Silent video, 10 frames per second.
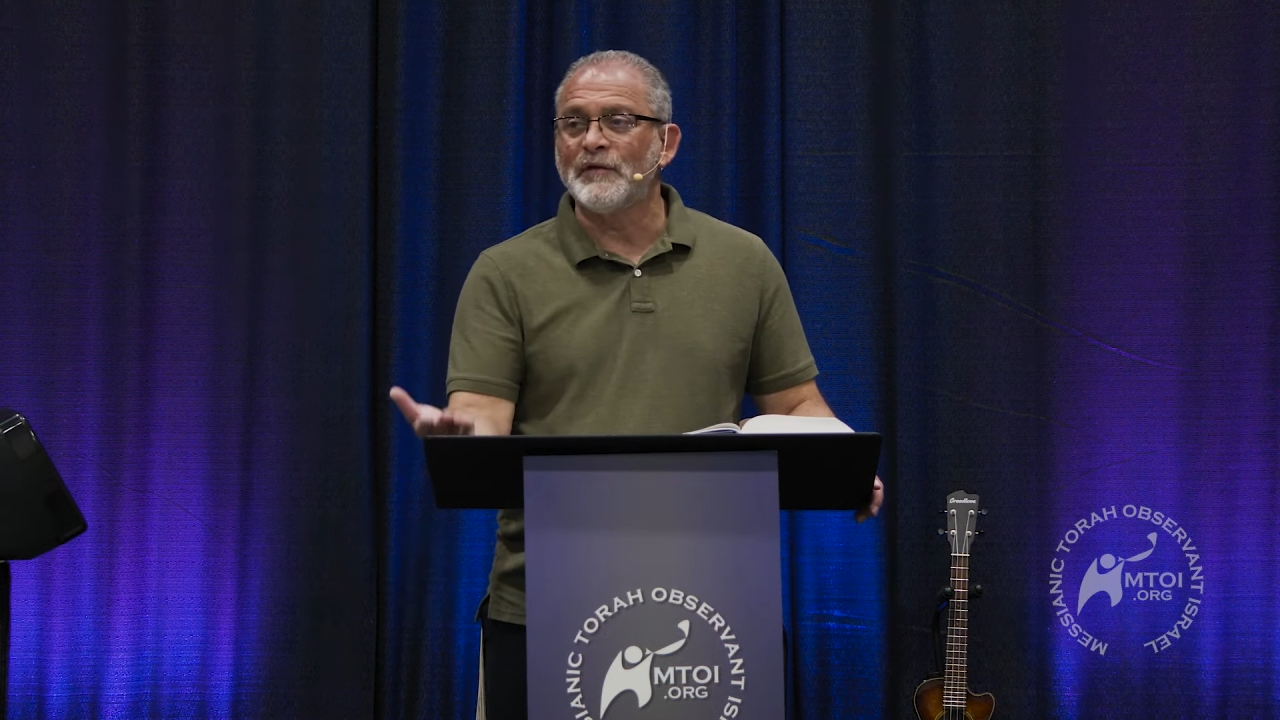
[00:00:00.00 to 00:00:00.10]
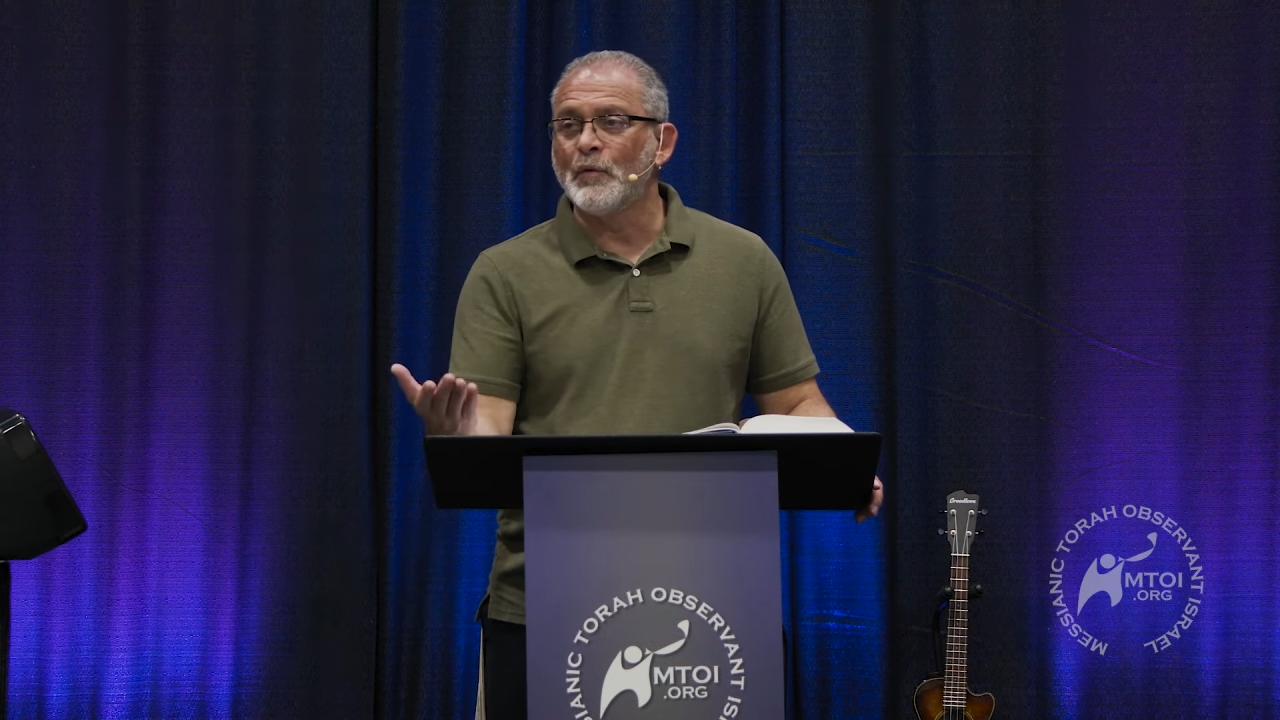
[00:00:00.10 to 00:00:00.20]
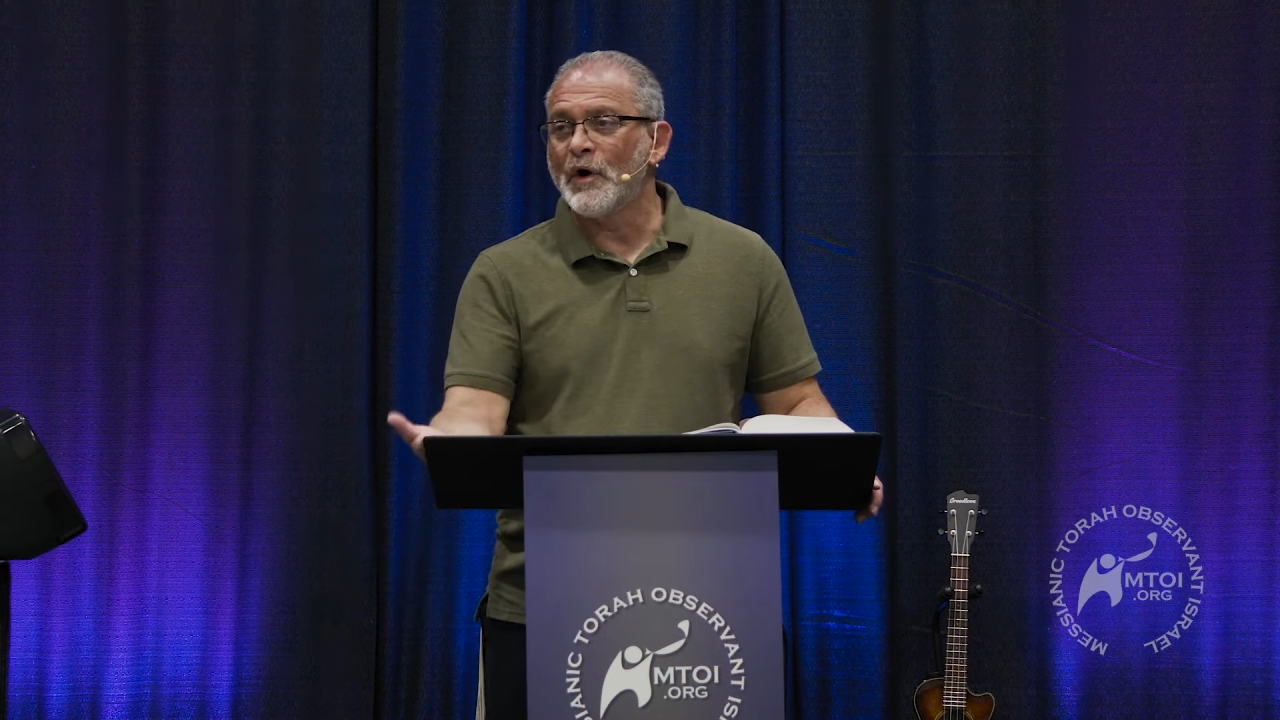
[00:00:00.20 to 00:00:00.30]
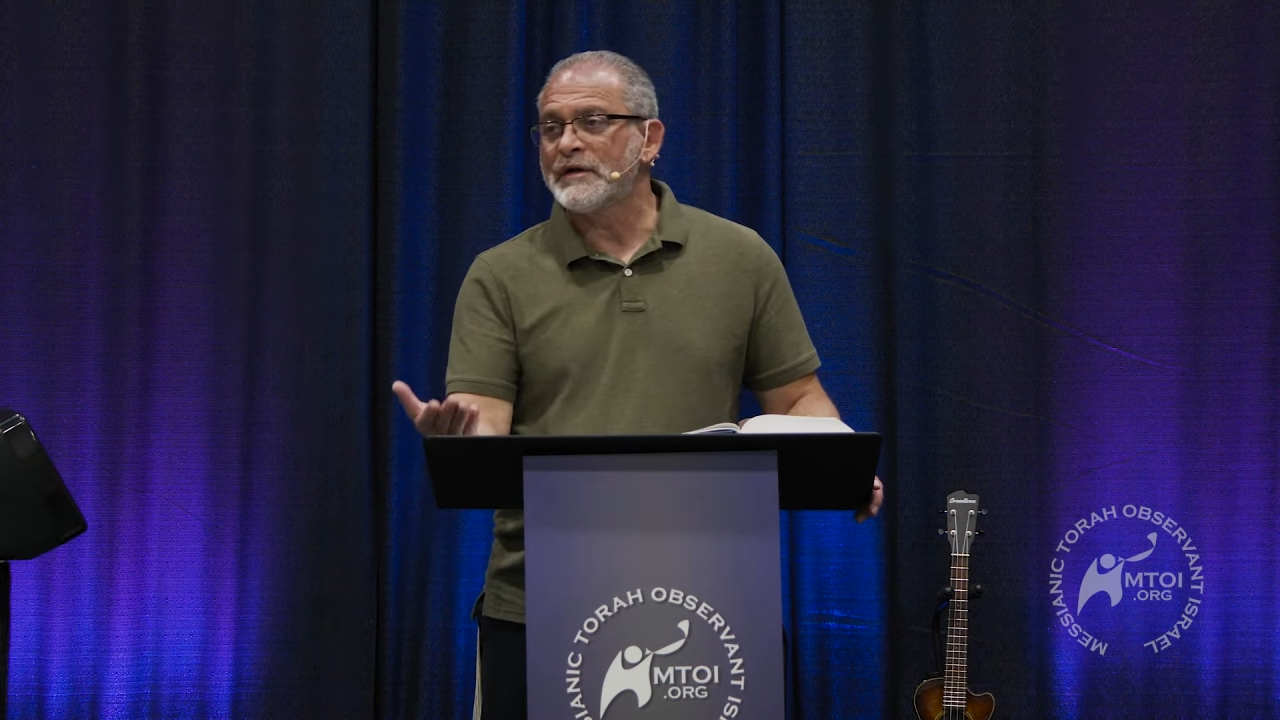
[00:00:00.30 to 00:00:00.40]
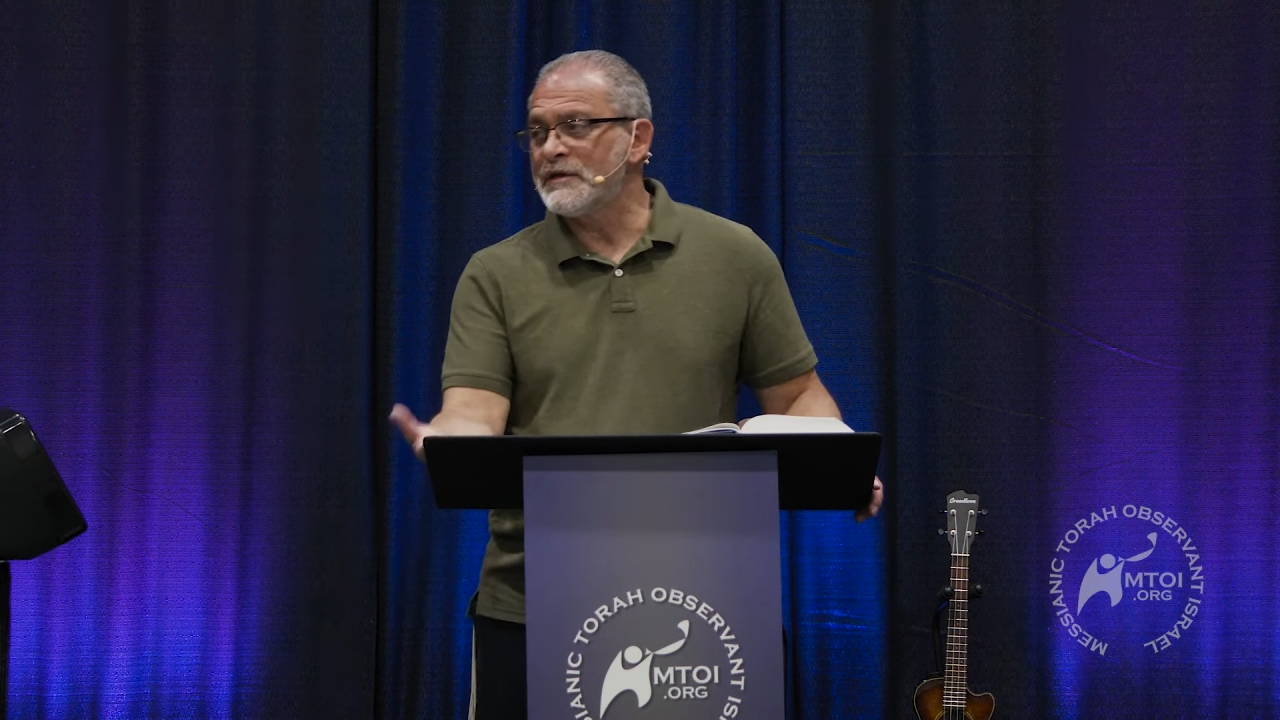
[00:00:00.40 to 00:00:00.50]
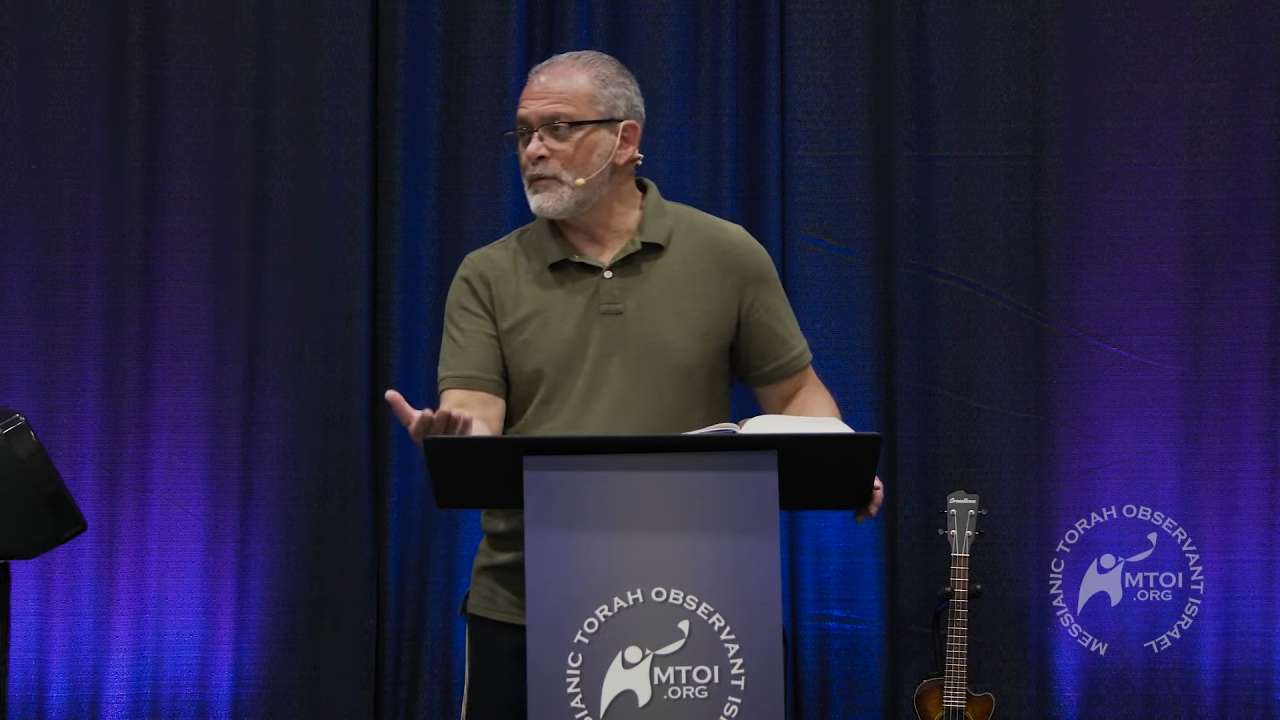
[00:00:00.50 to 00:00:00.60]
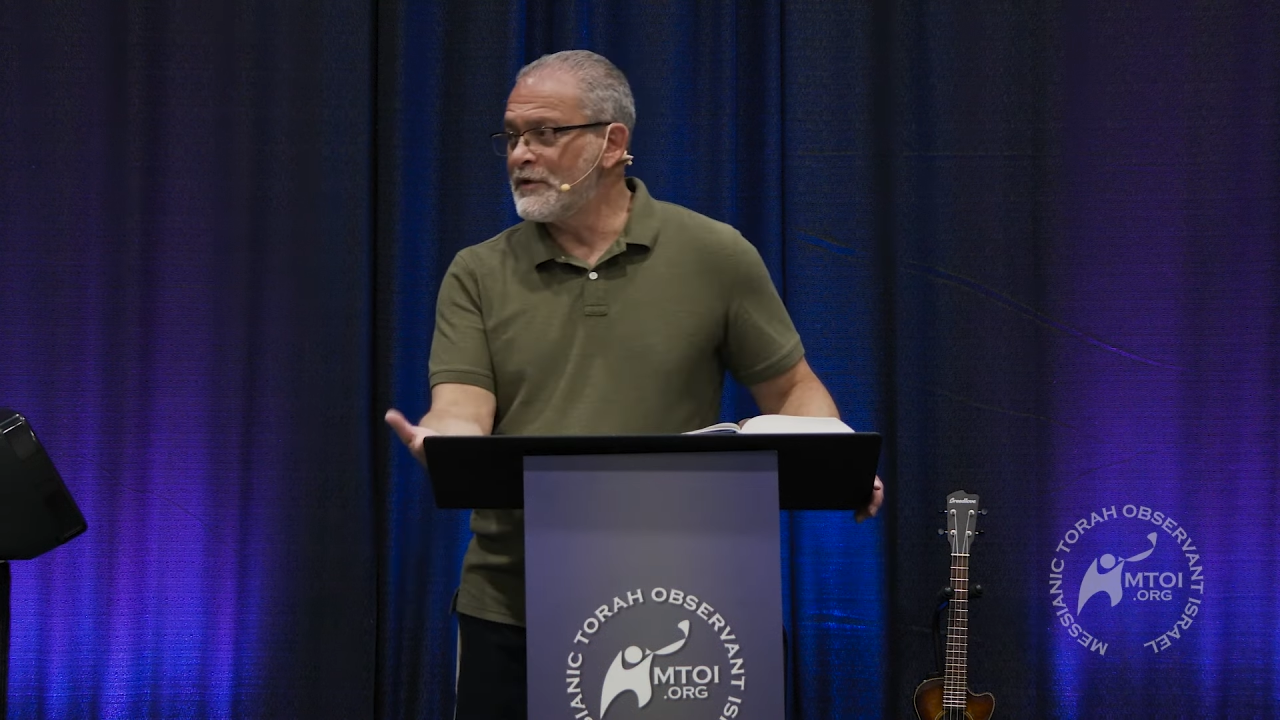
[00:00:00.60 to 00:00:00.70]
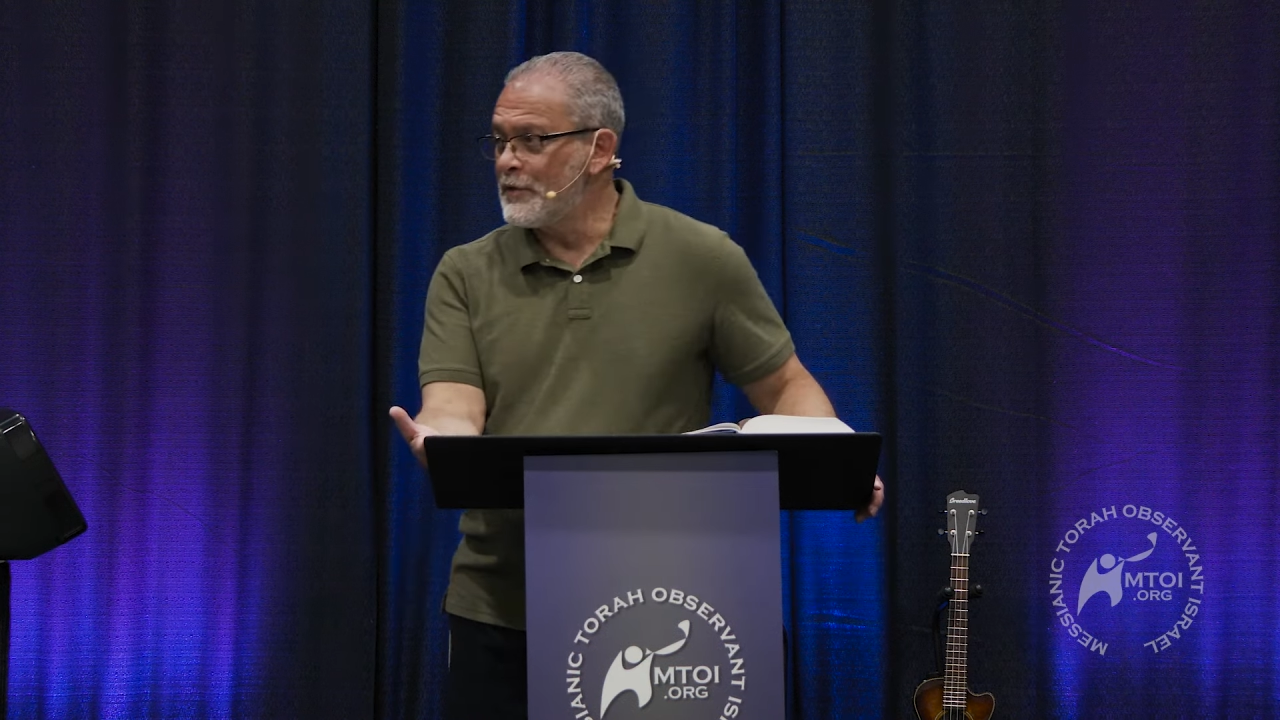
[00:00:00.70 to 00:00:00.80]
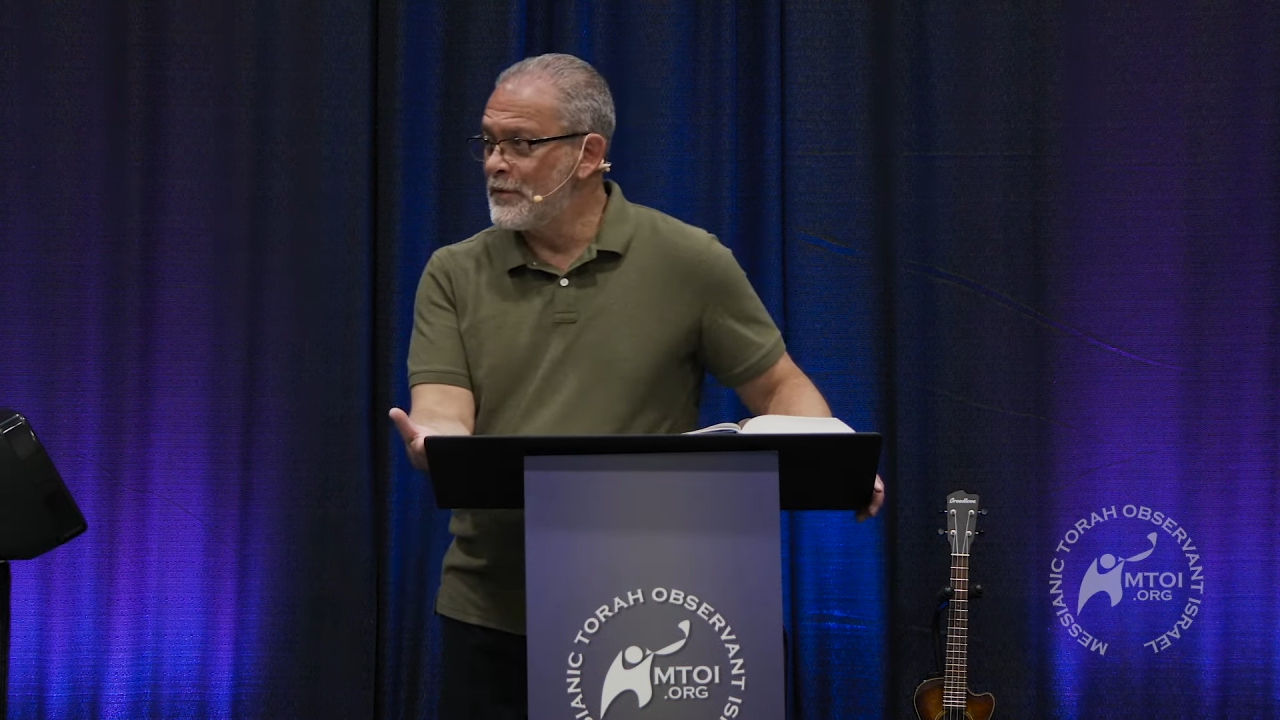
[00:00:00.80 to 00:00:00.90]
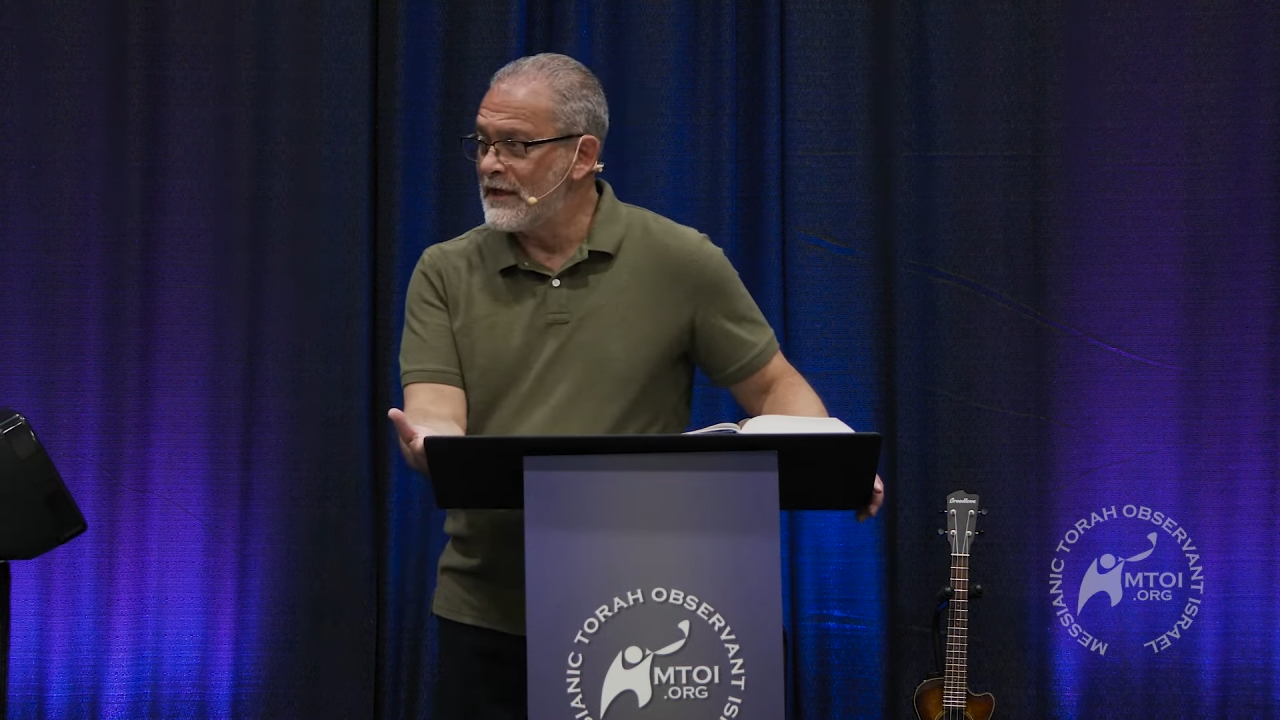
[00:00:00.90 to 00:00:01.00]
the works is
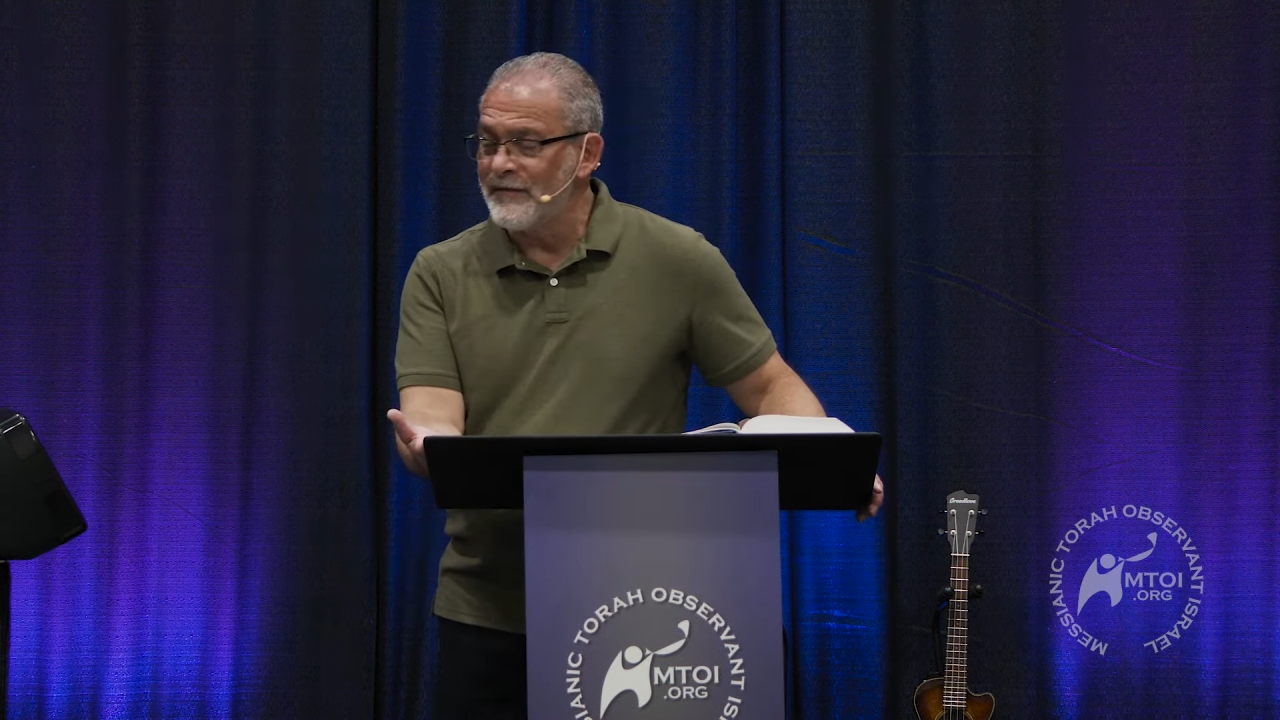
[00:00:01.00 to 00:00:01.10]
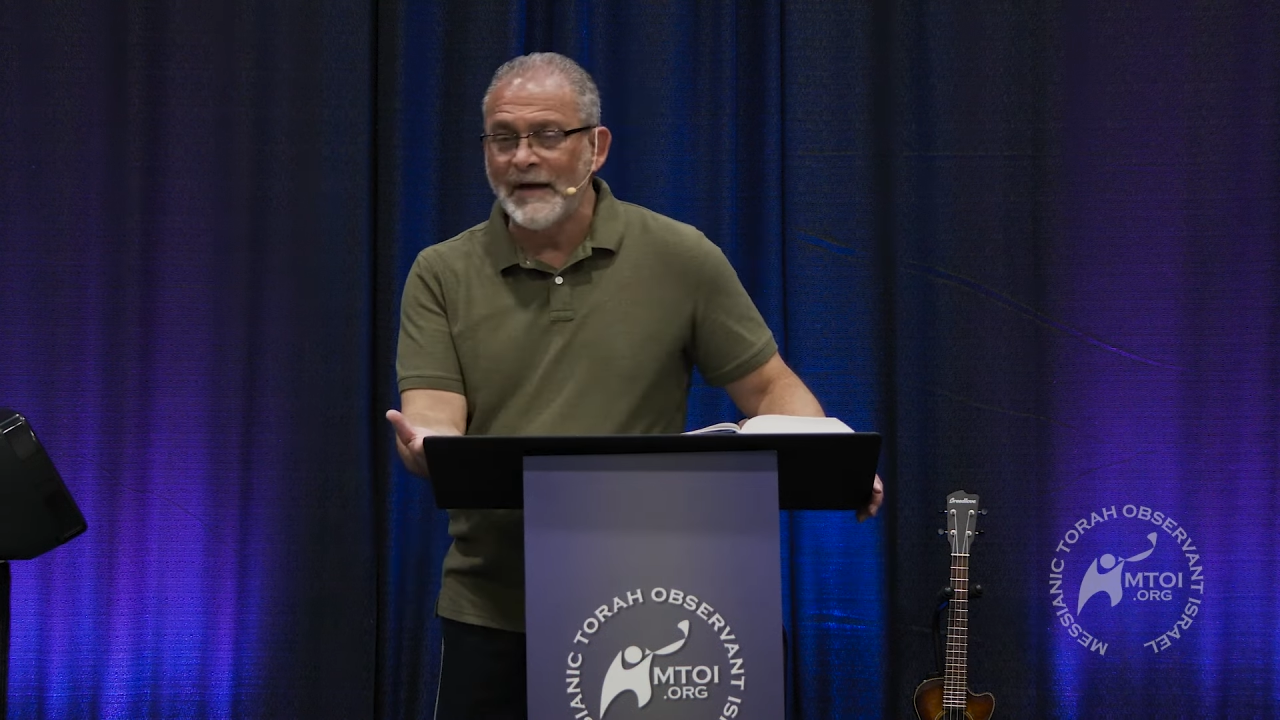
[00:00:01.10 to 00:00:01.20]
what you believe,